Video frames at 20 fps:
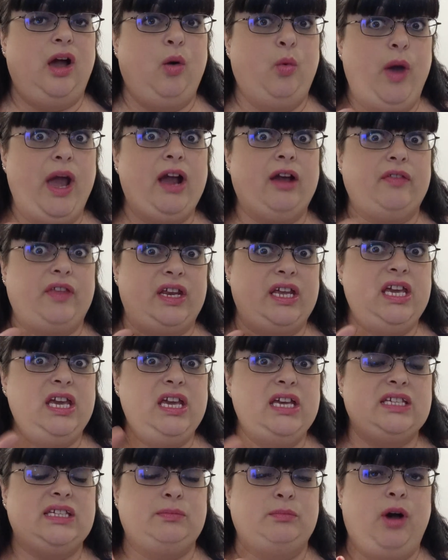aware that he
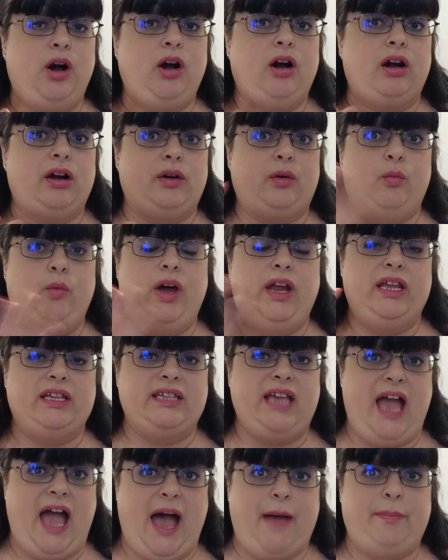is Mark and what
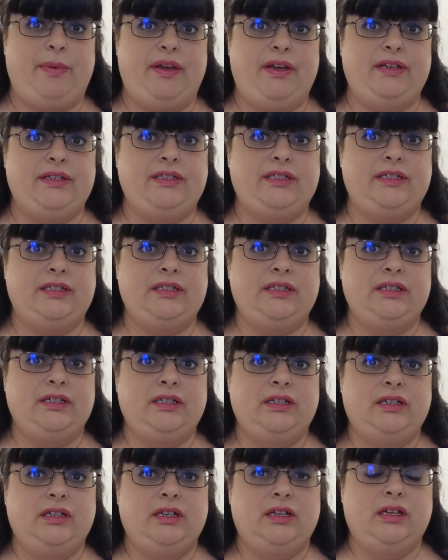has happened.
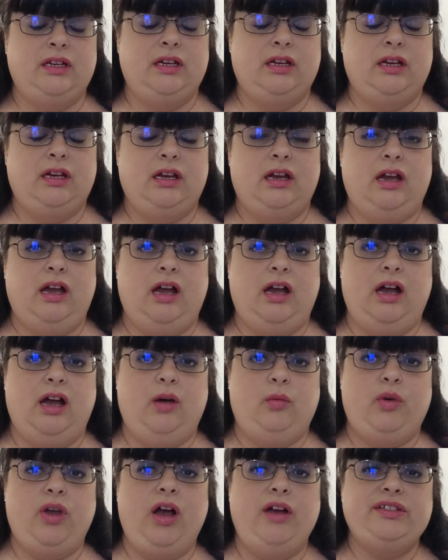
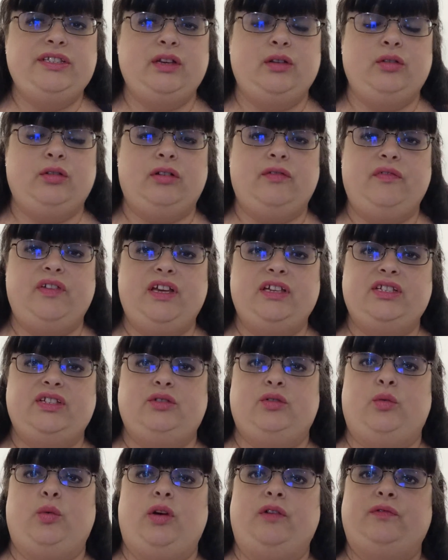We also learn via
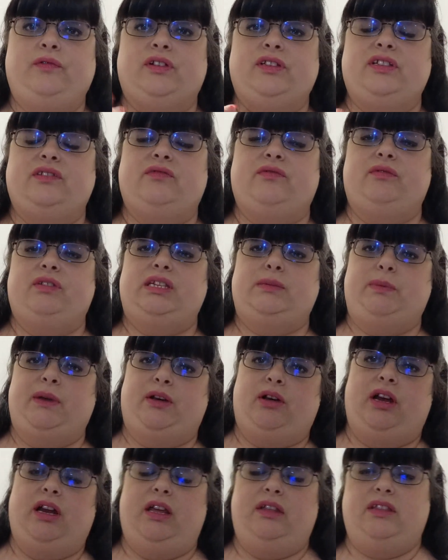Sir Wilfrid's
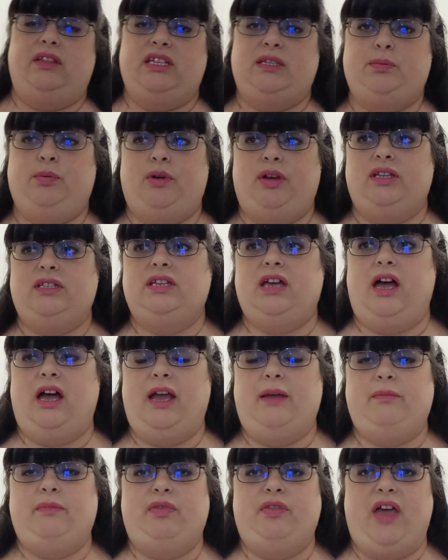spirit at this point in
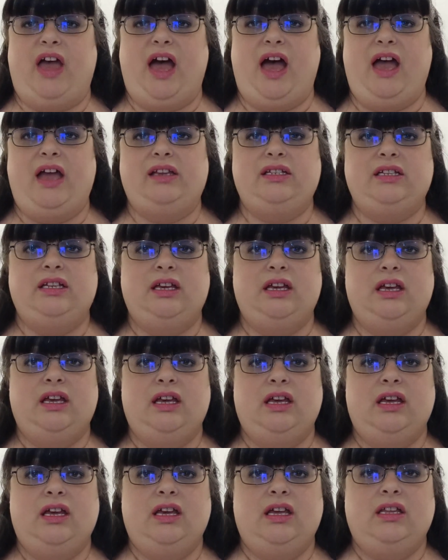time that
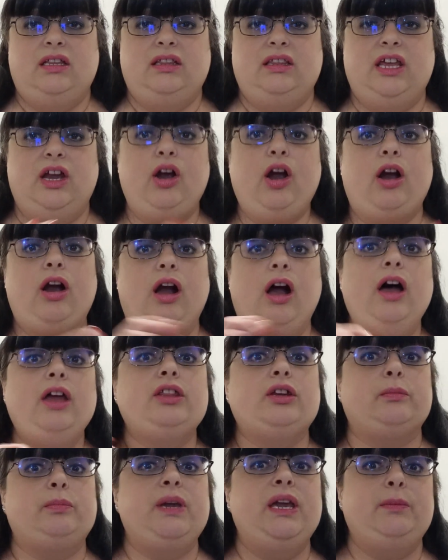there are
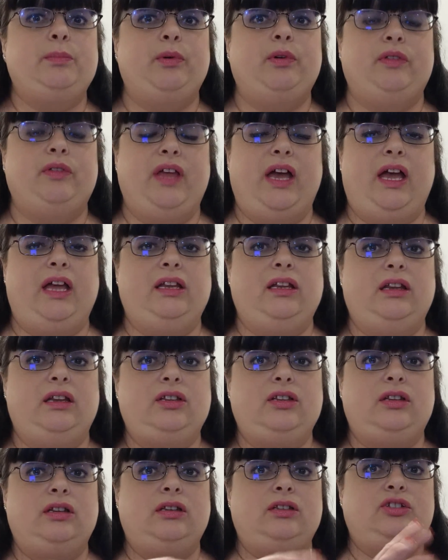other people that
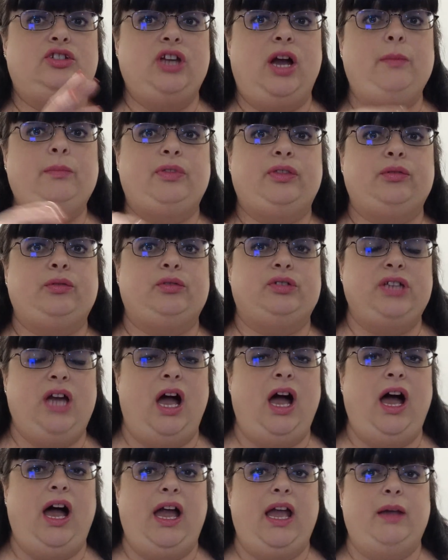jump through
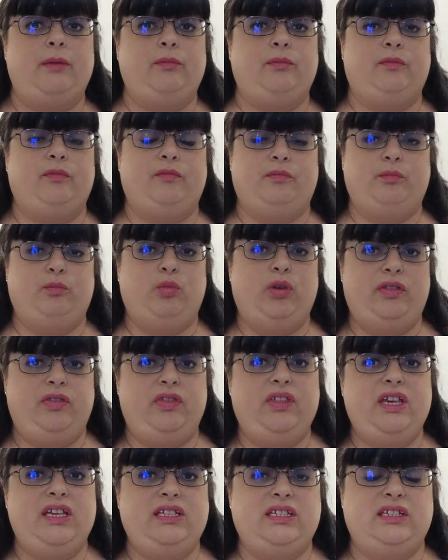time
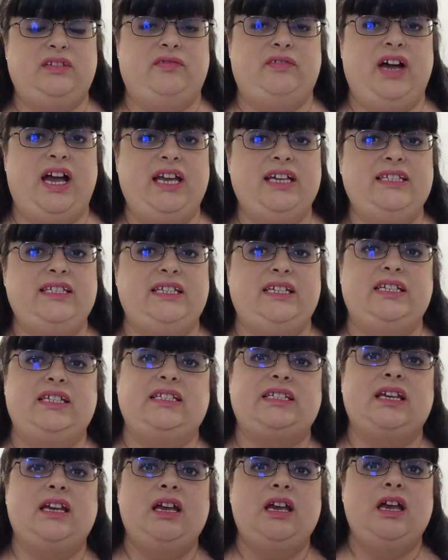with these
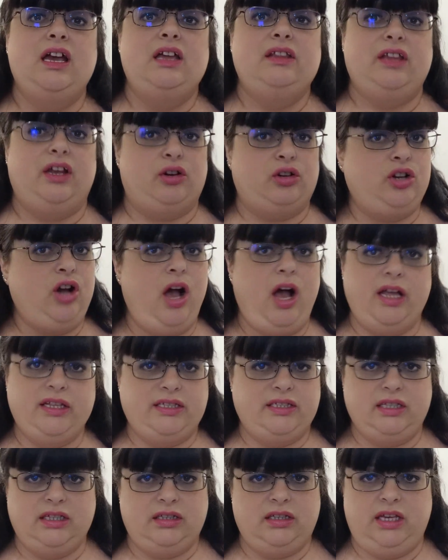devices that are
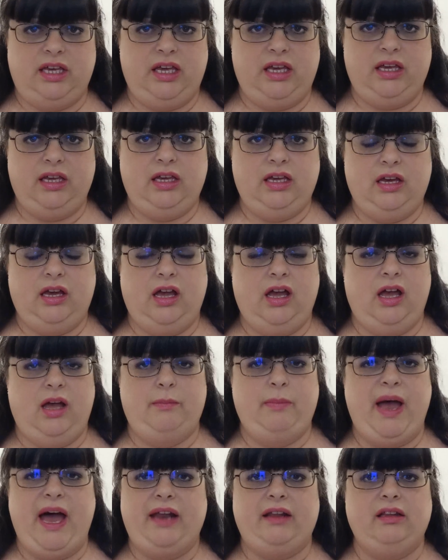constantly
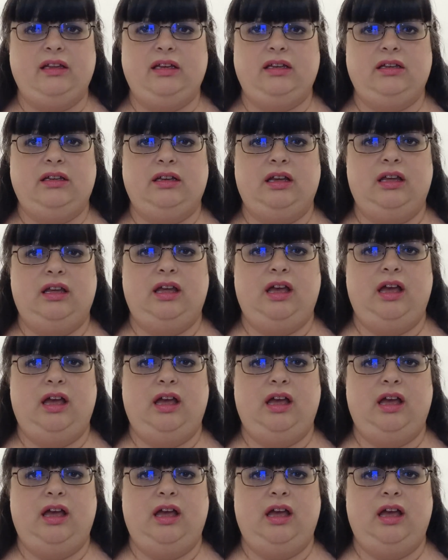battling